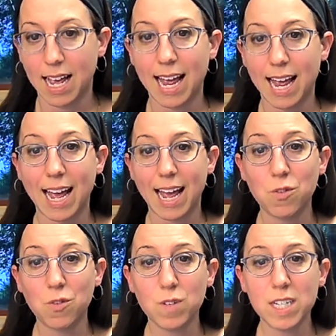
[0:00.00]
And
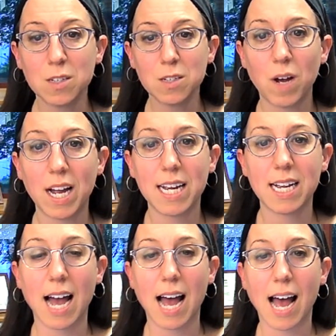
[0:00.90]
the reason why
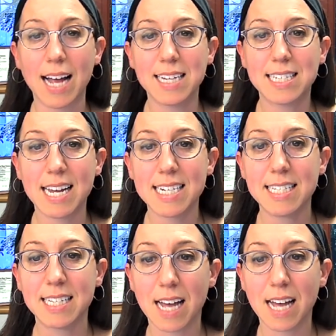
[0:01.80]
I study
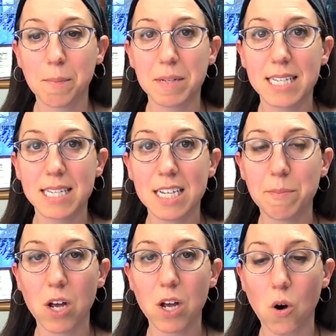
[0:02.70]
Tanakh, besides
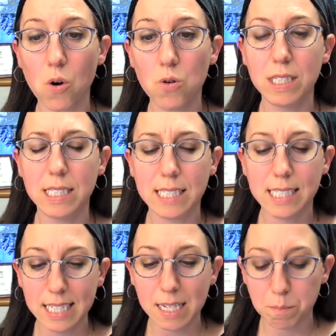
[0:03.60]
my own
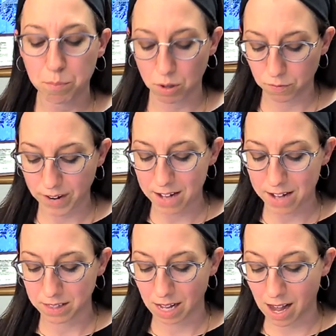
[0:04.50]
deep,
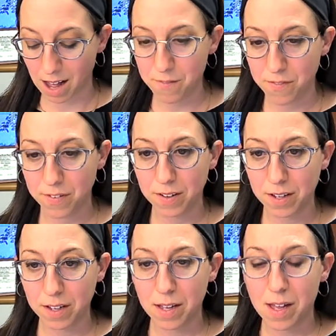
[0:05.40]
profound love
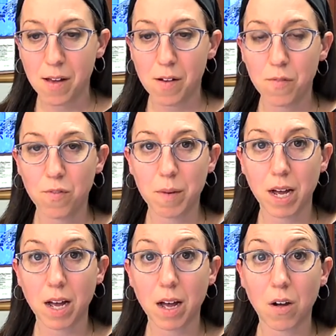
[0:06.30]
from
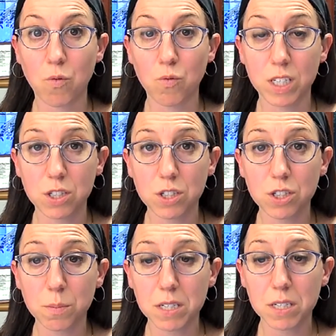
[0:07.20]
a
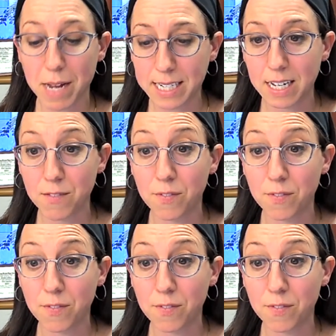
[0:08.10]
researcher perspective,